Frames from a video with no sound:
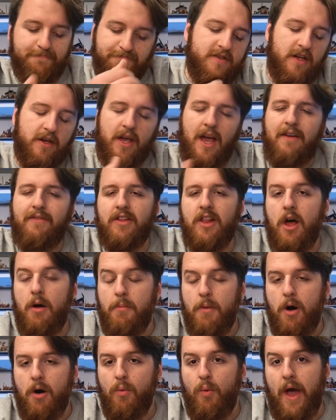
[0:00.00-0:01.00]
So you have a lot
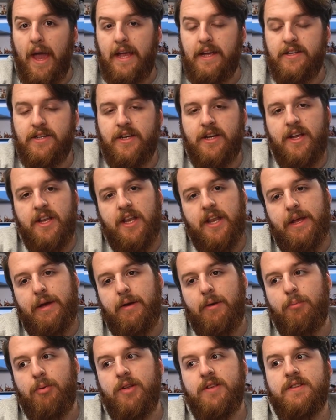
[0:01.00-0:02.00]
more ways you can
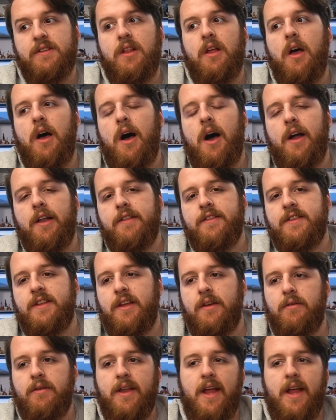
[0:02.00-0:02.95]
do it, but it's a lot harder to do.